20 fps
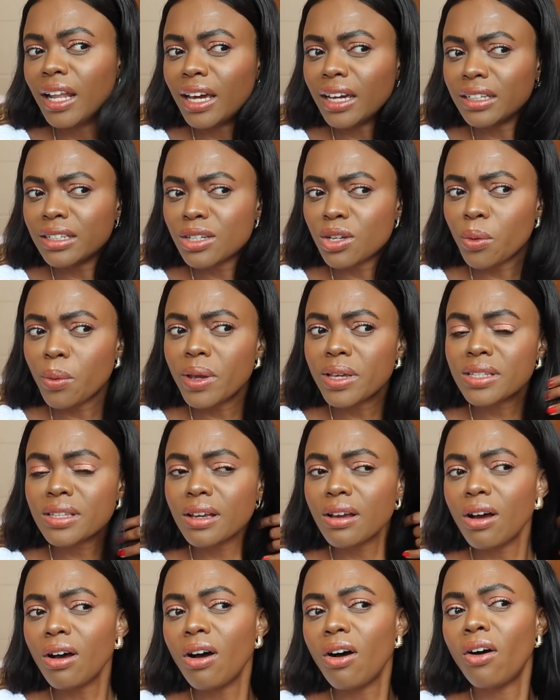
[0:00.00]
like two weeks
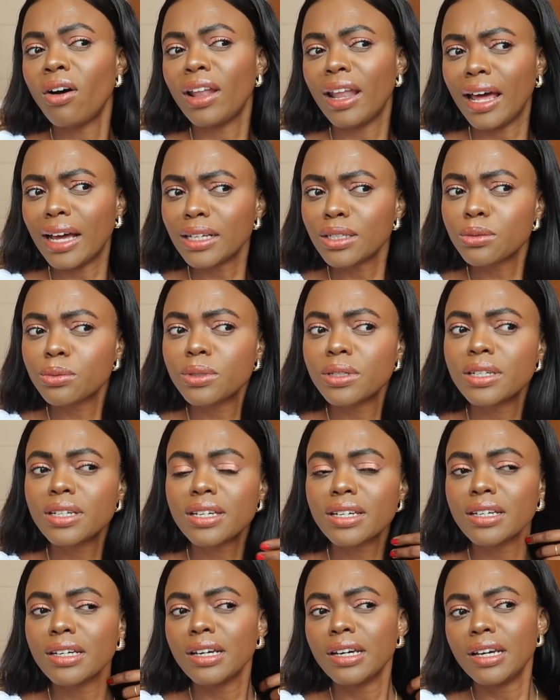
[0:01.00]
ago or last
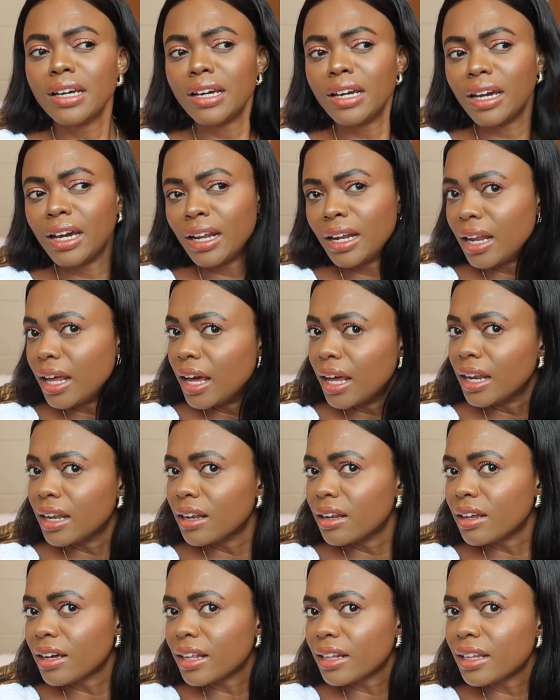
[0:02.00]
week and
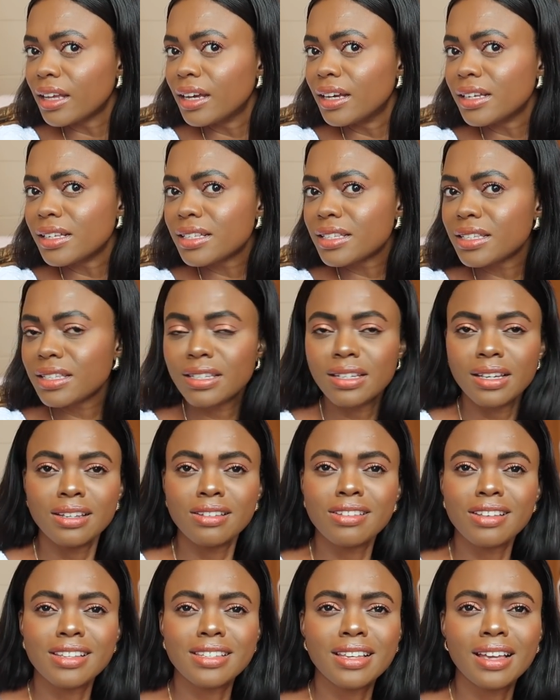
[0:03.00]
then look at this
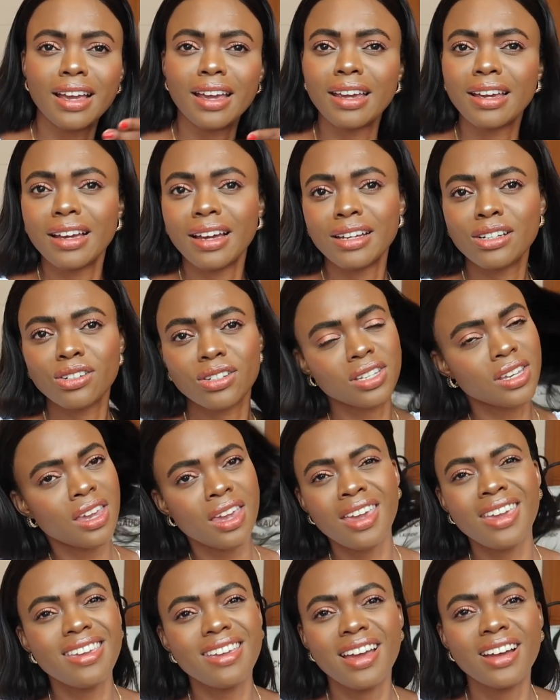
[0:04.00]
it's just like i just
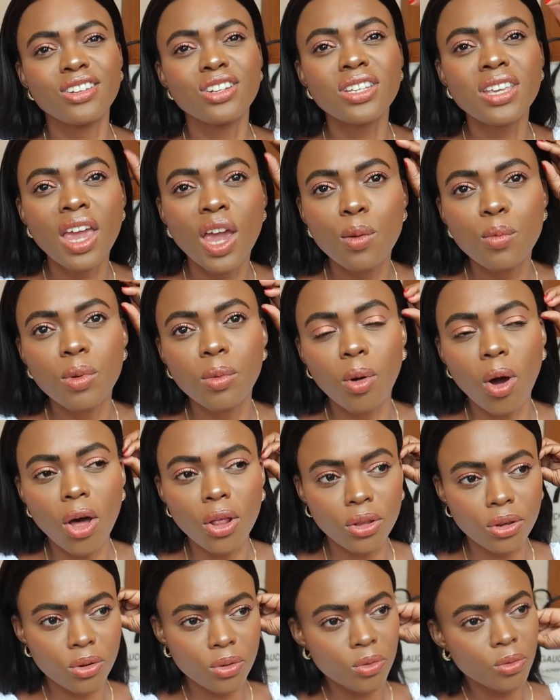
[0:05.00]
i just can't be
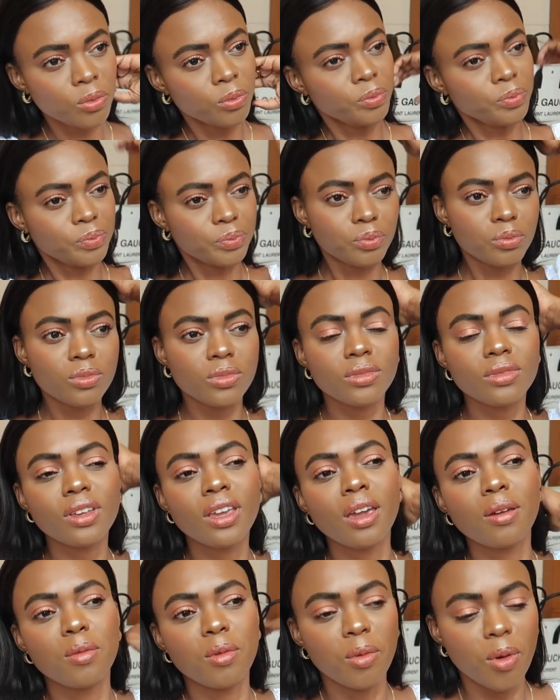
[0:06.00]
bothered
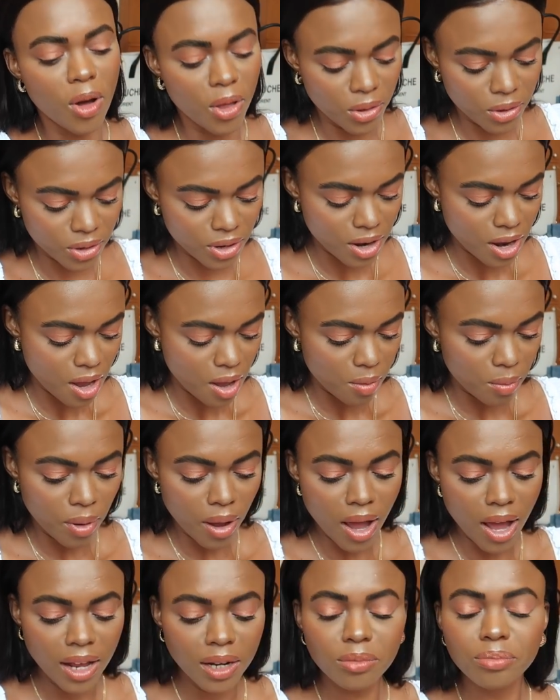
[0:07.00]
can't be bothered
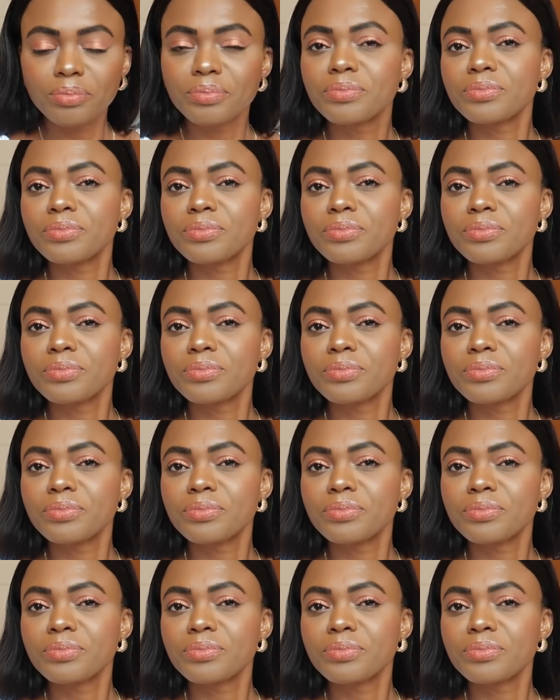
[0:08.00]
but